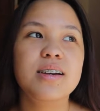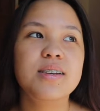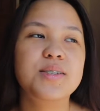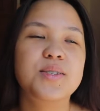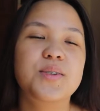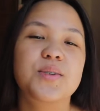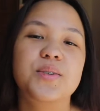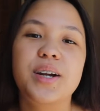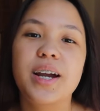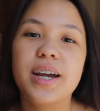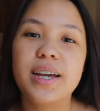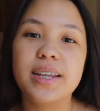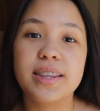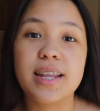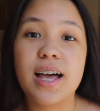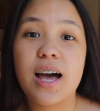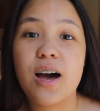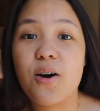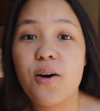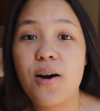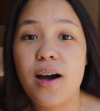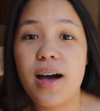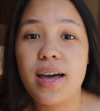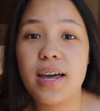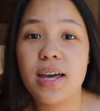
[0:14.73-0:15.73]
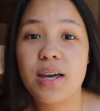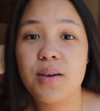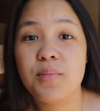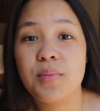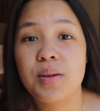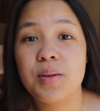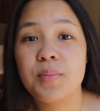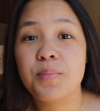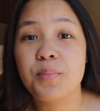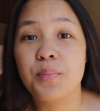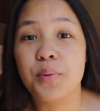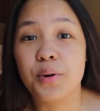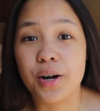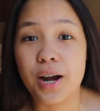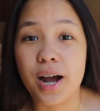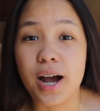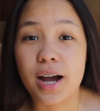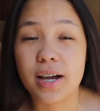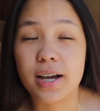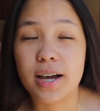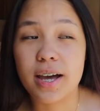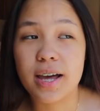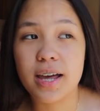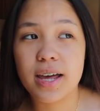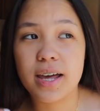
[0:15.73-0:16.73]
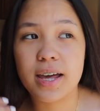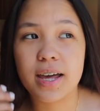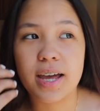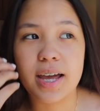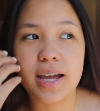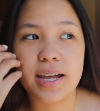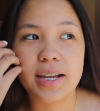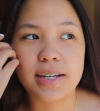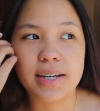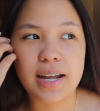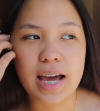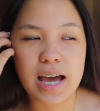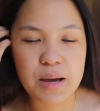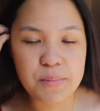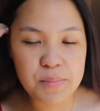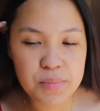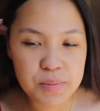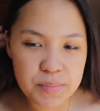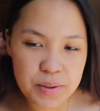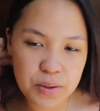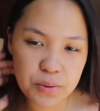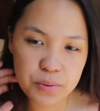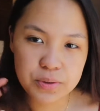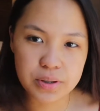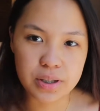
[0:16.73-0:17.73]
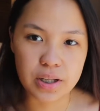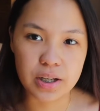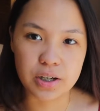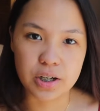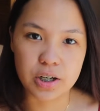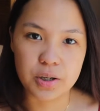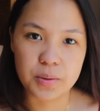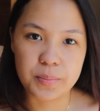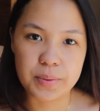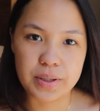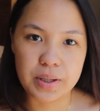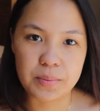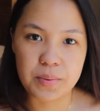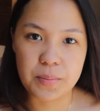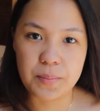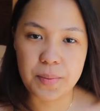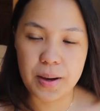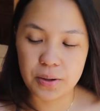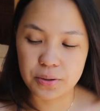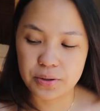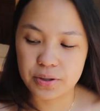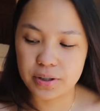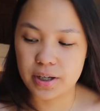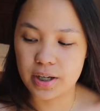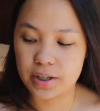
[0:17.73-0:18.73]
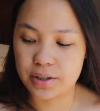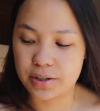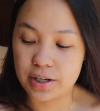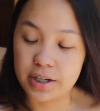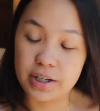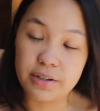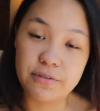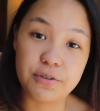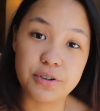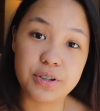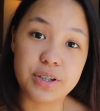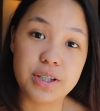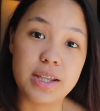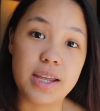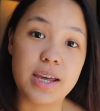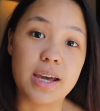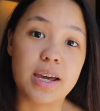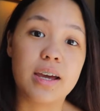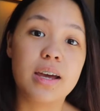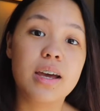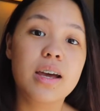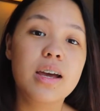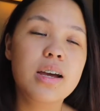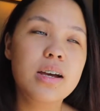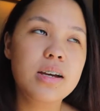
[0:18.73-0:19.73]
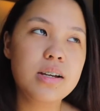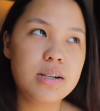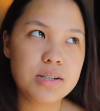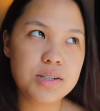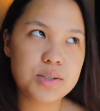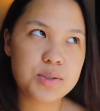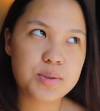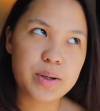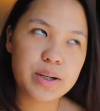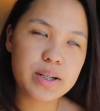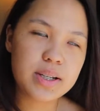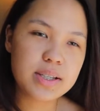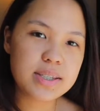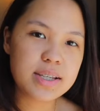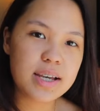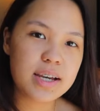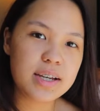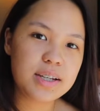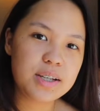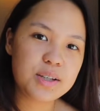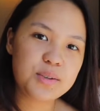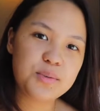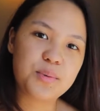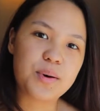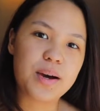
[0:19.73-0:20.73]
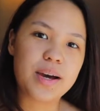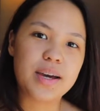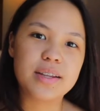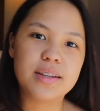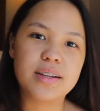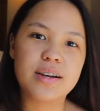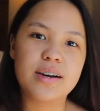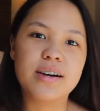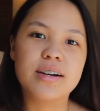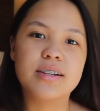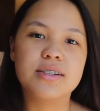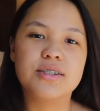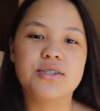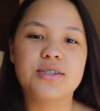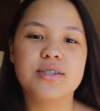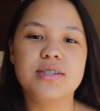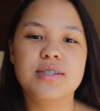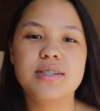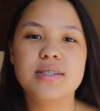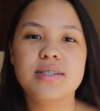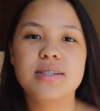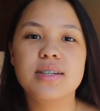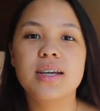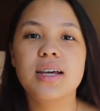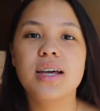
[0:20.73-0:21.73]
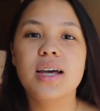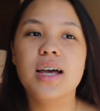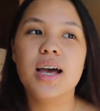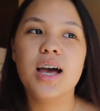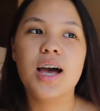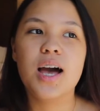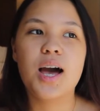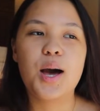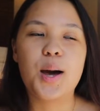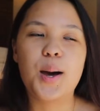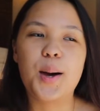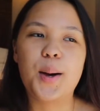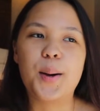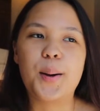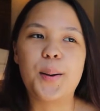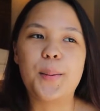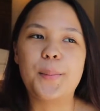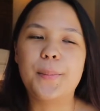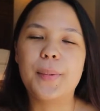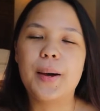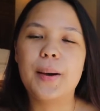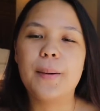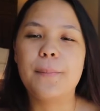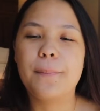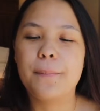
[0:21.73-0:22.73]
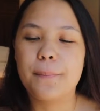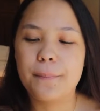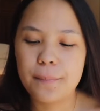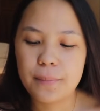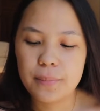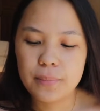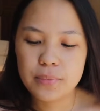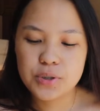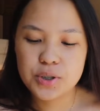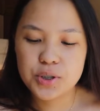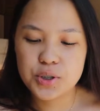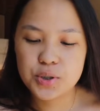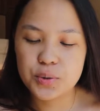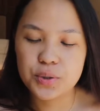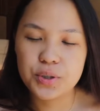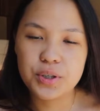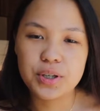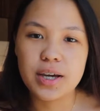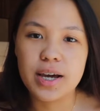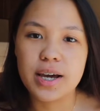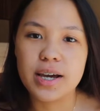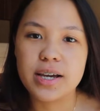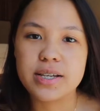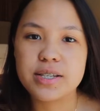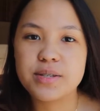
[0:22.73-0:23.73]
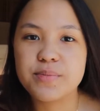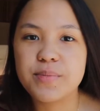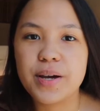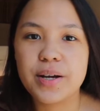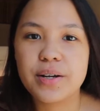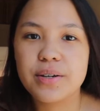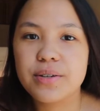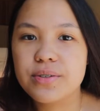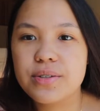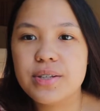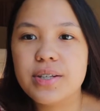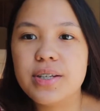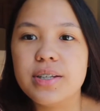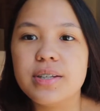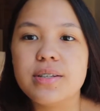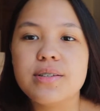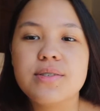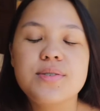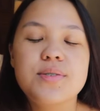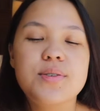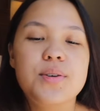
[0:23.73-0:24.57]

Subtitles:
So right now I am in Boracay and I'm in my hotel room and I'm about to get ready for the day. So I decided why not just show you guys my routine.